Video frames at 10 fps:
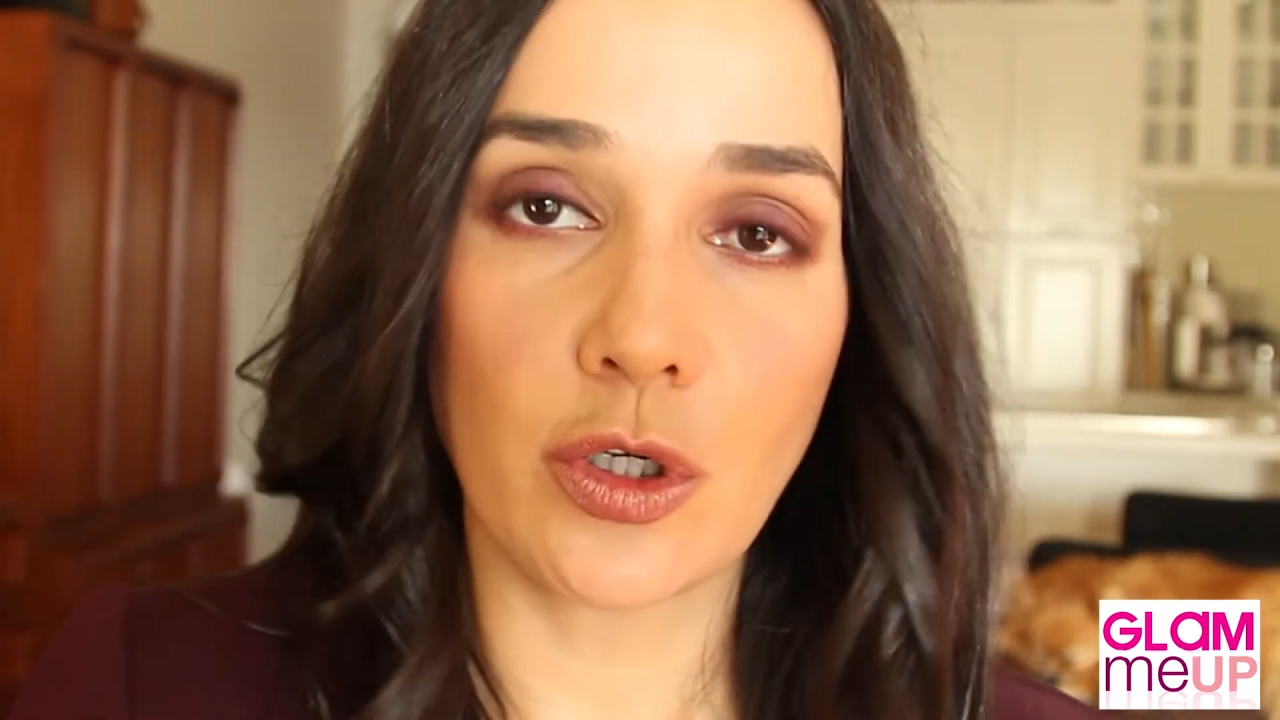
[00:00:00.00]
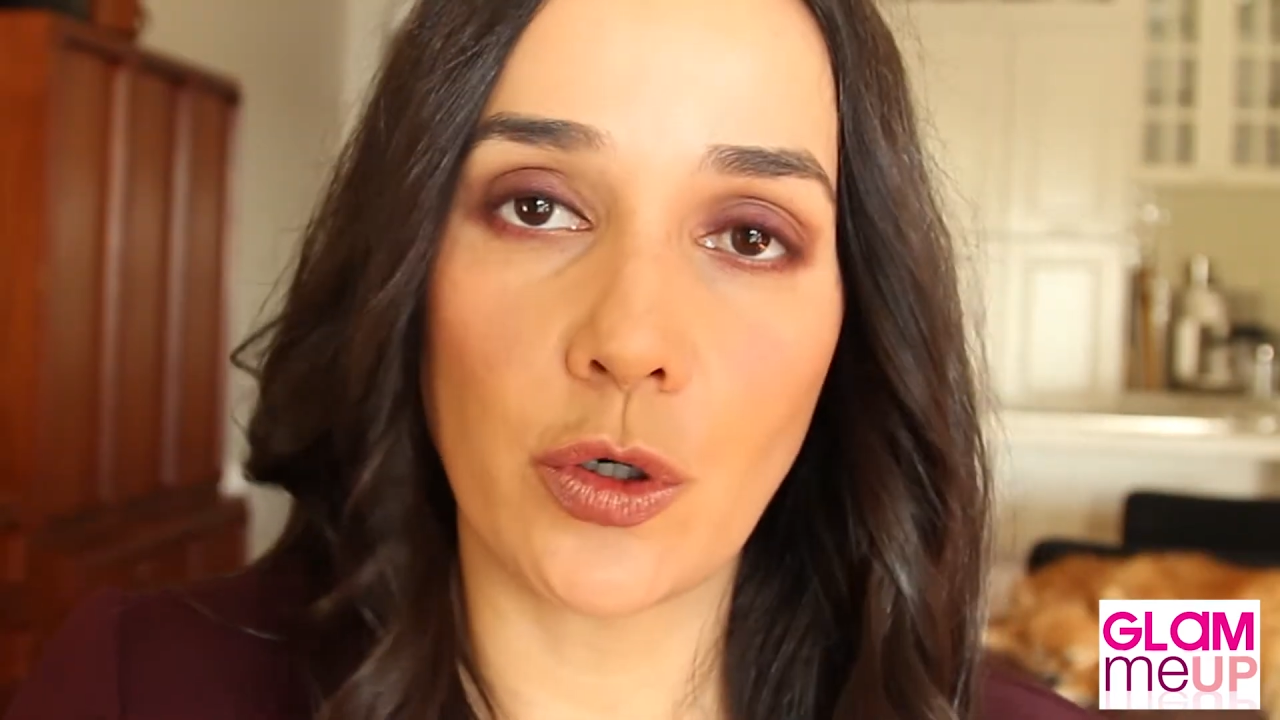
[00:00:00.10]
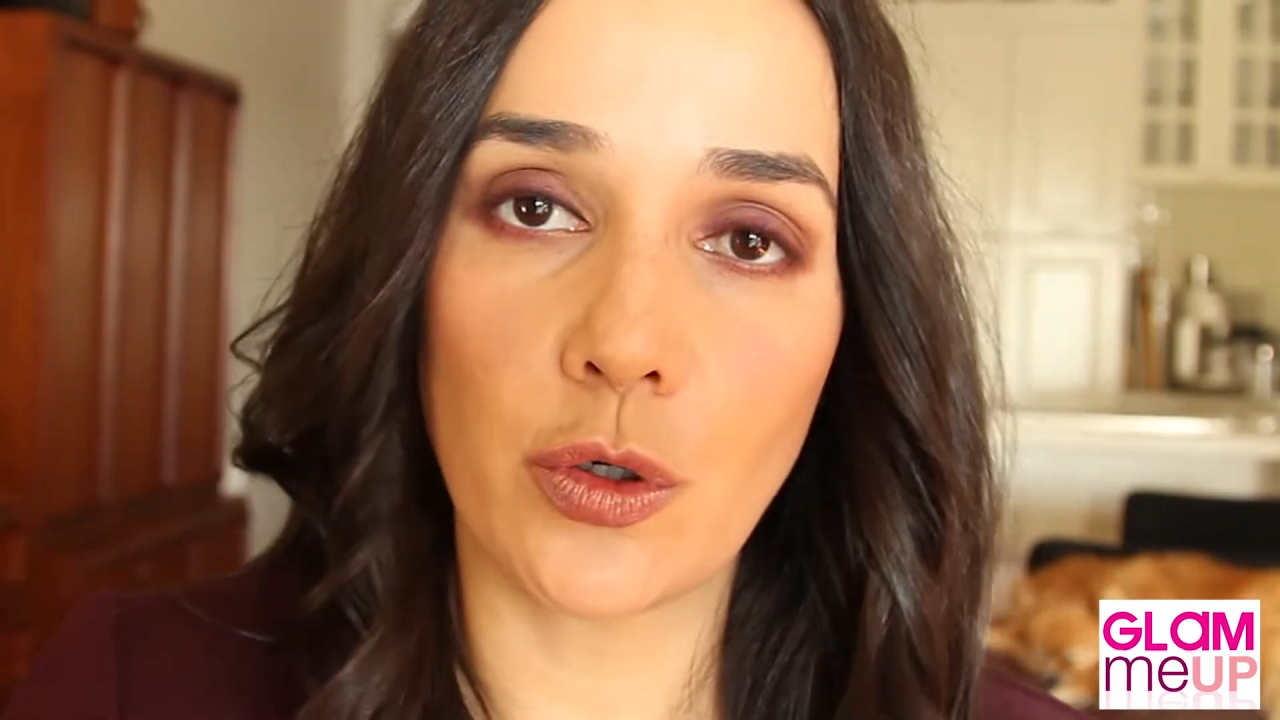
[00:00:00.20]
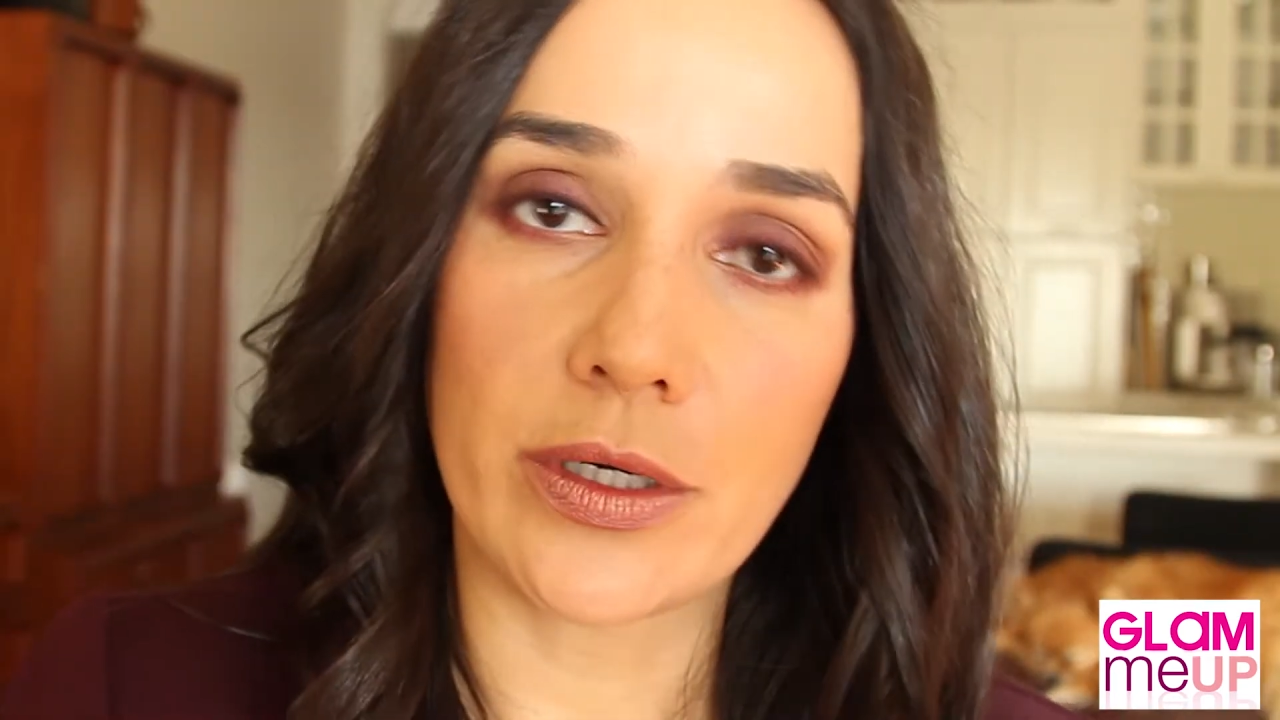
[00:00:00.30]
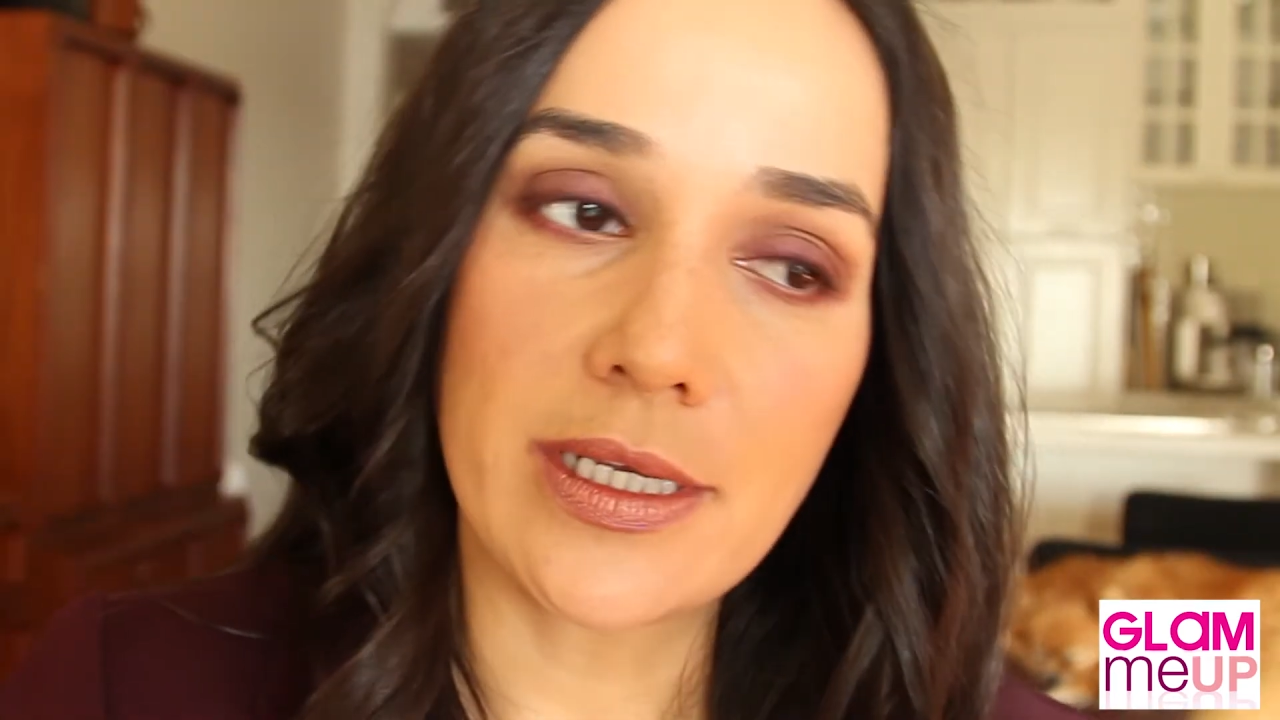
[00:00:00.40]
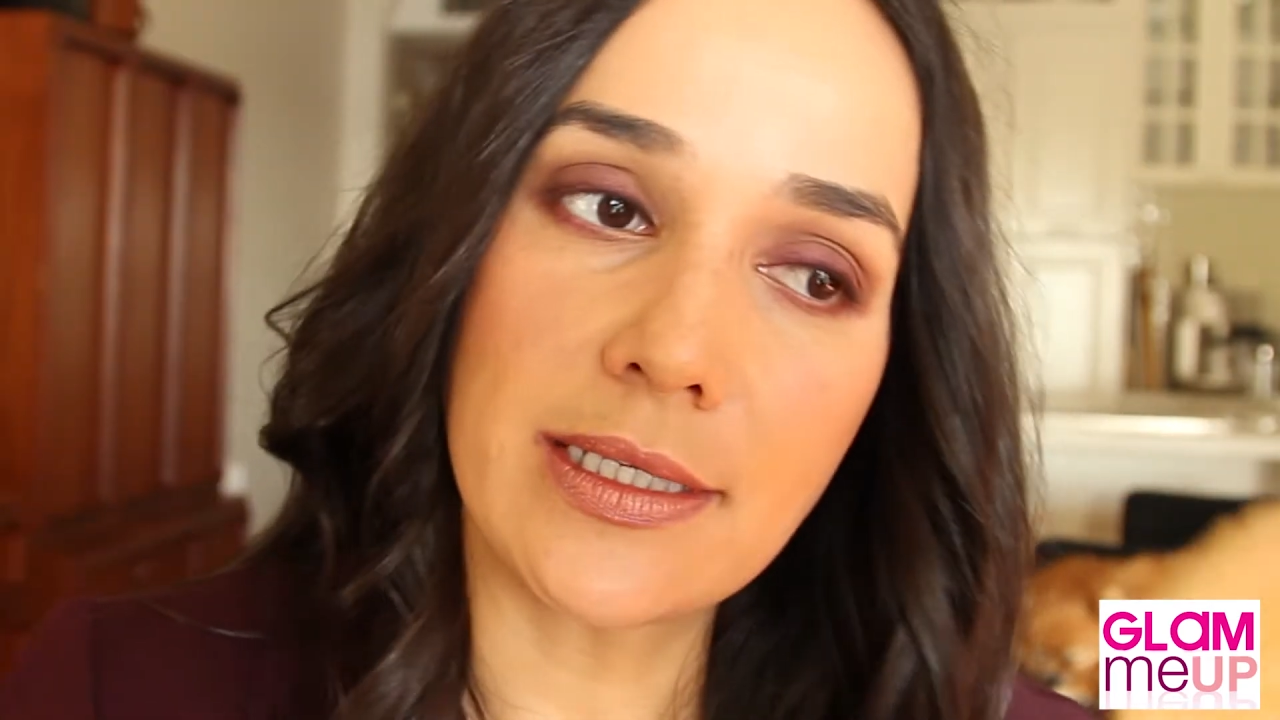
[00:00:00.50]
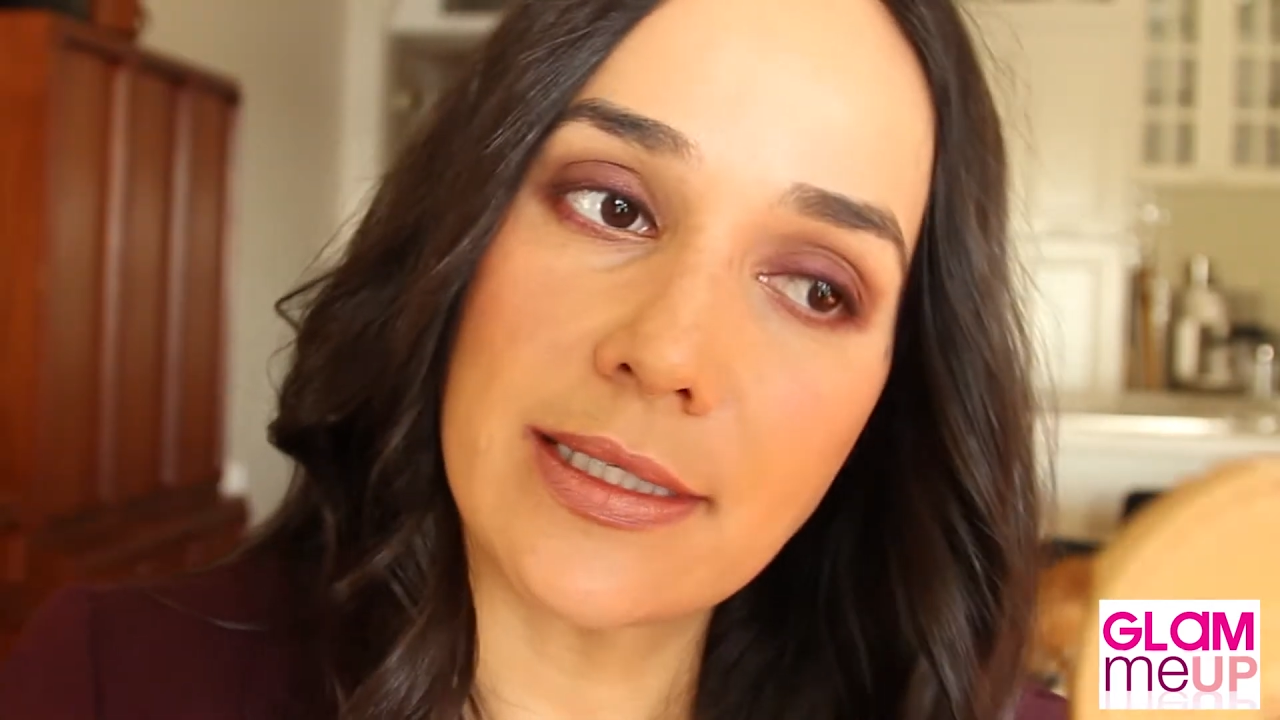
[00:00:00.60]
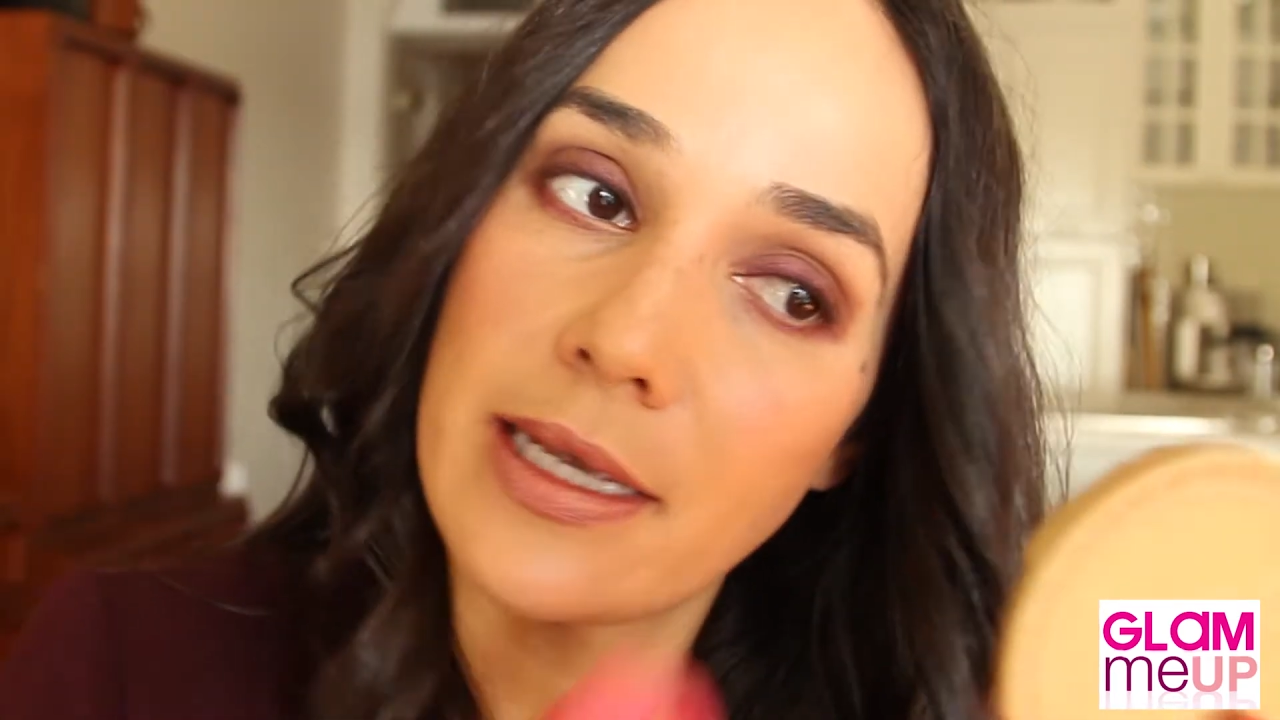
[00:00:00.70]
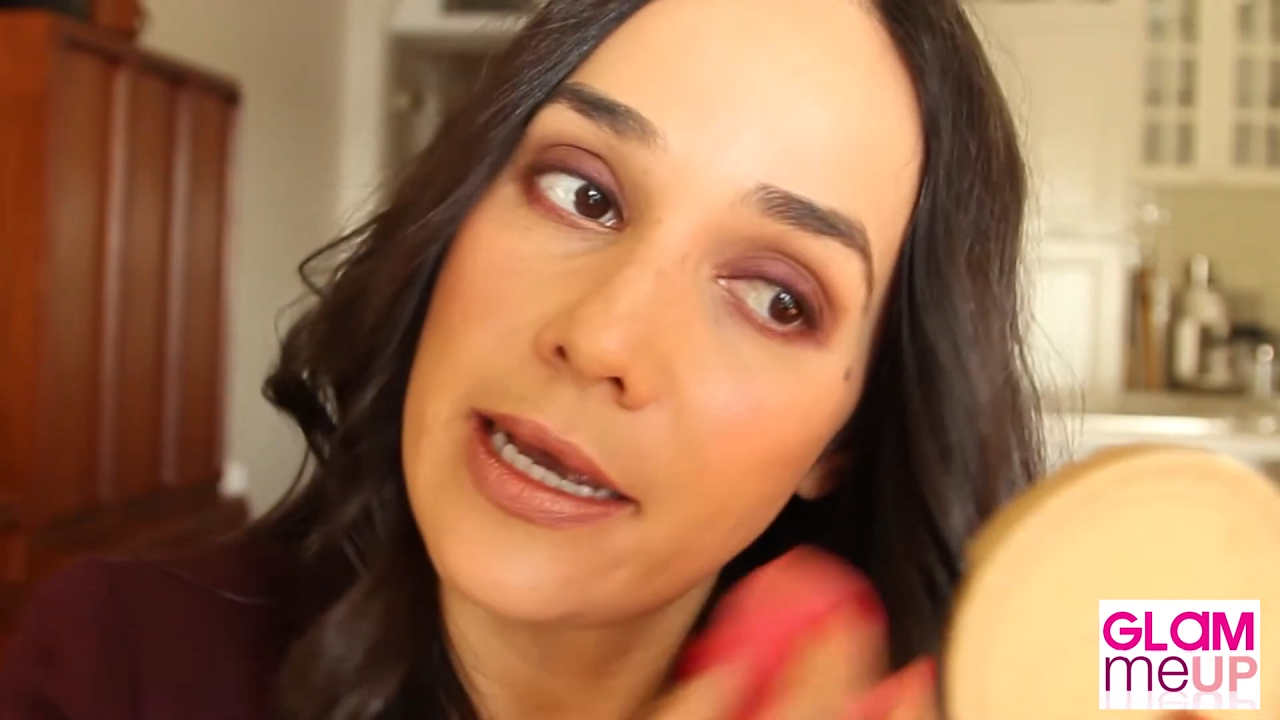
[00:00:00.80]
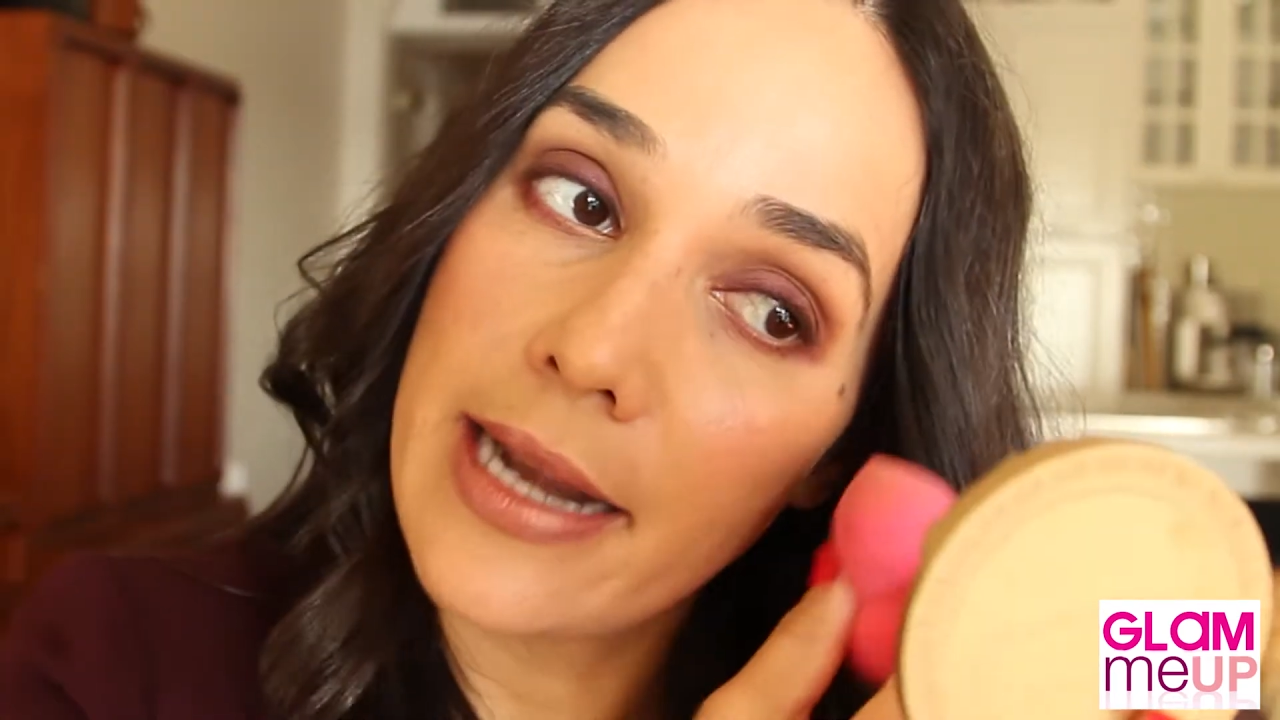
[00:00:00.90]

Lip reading: corners.